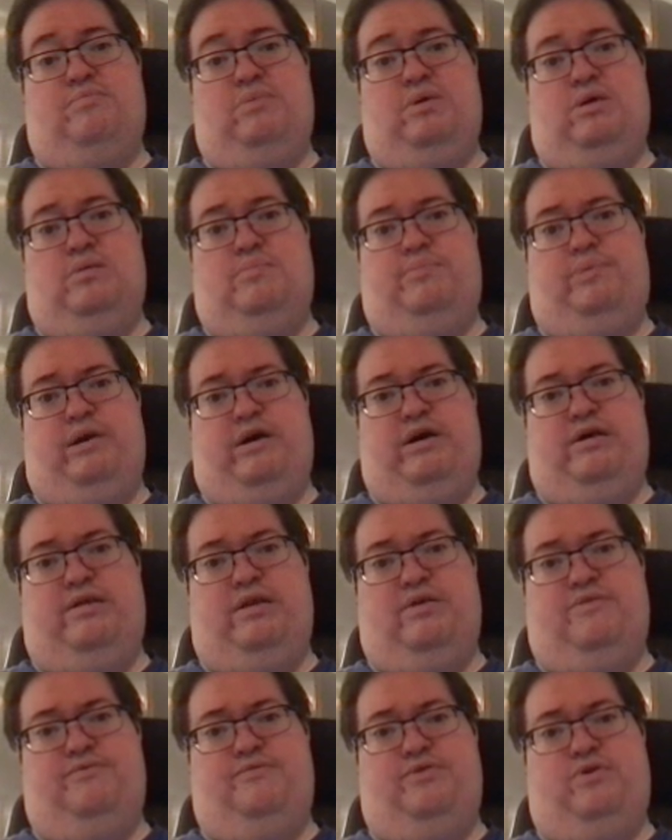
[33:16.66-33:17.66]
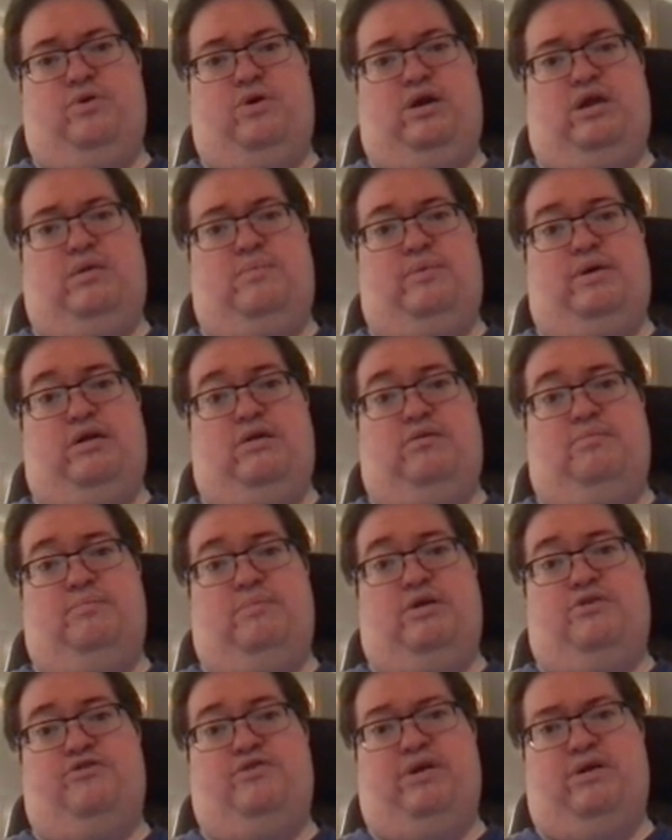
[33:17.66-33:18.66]
be applied if your high
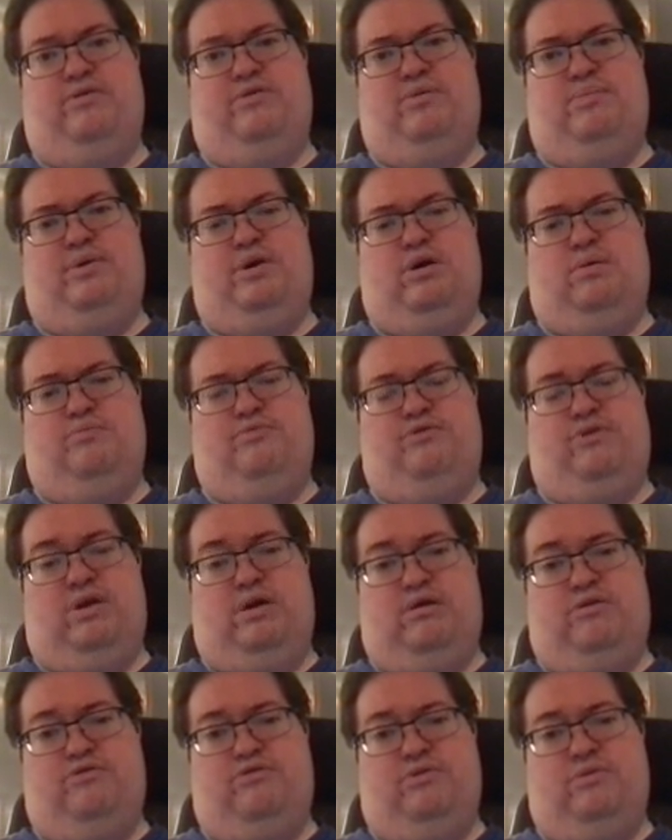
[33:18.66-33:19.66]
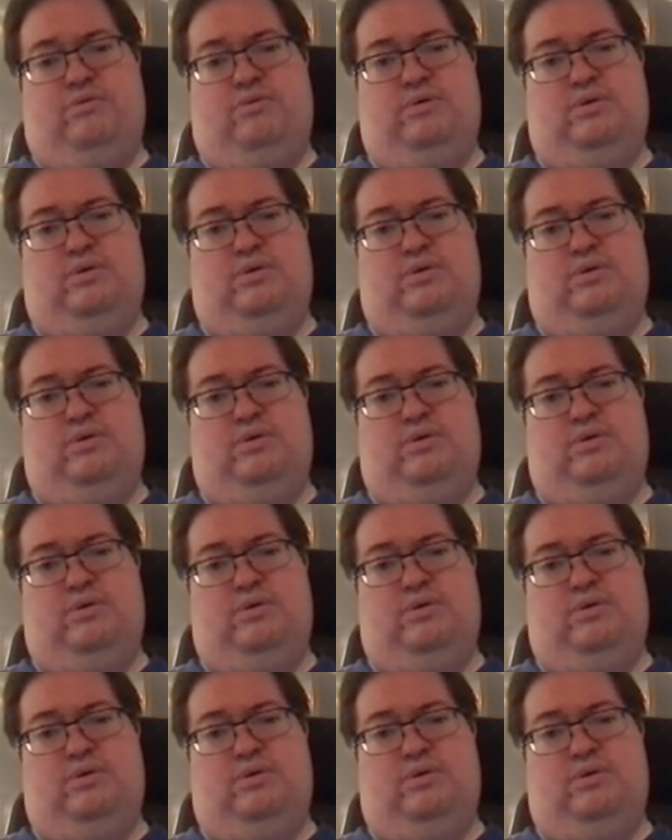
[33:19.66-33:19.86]
dimensionality becomes larger.